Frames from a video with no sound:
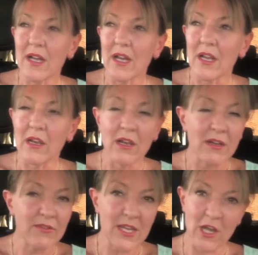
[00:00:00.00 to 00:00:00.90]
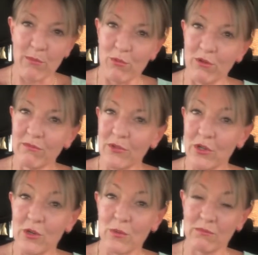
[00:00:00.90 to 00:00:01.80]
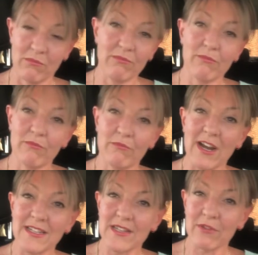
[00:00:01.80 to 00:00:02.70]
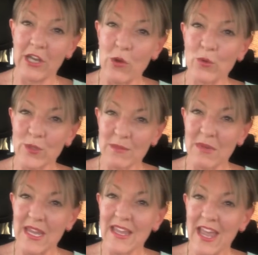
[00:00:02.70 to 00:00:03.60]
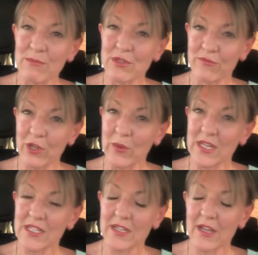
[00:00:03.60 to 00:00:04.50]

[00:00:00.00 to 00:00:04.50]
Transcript: lovely couple who were relatively local to me came to view it